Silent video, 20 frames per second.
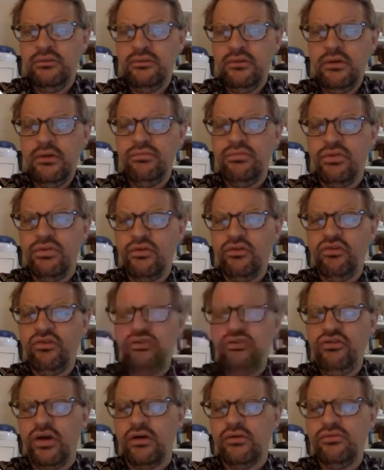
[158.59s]
of this
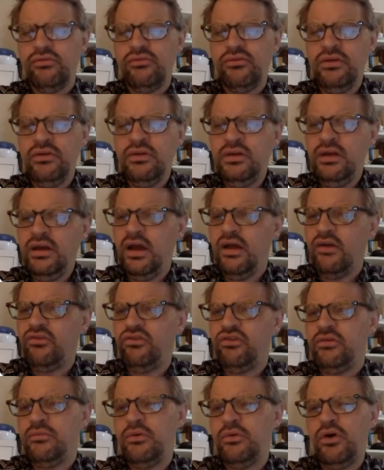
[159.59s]
stuff,
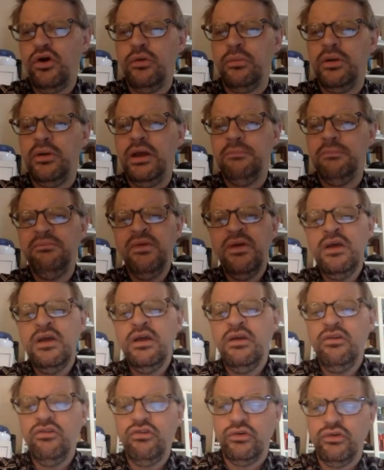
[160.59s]
calcium carbonate.
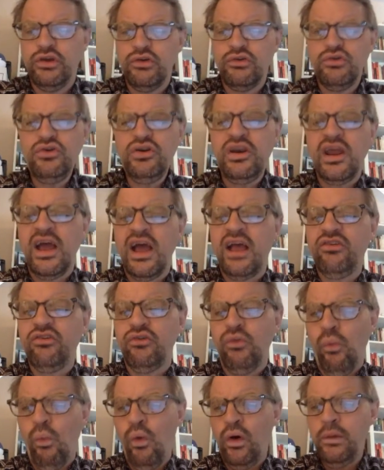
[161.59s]
So you could ask,
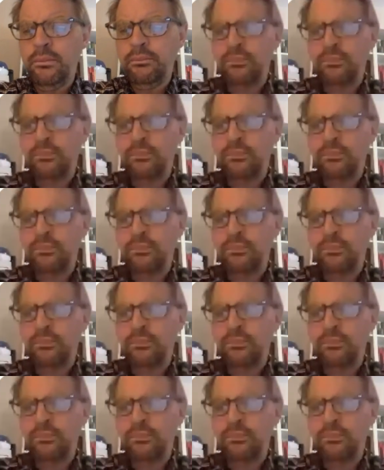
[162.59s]
what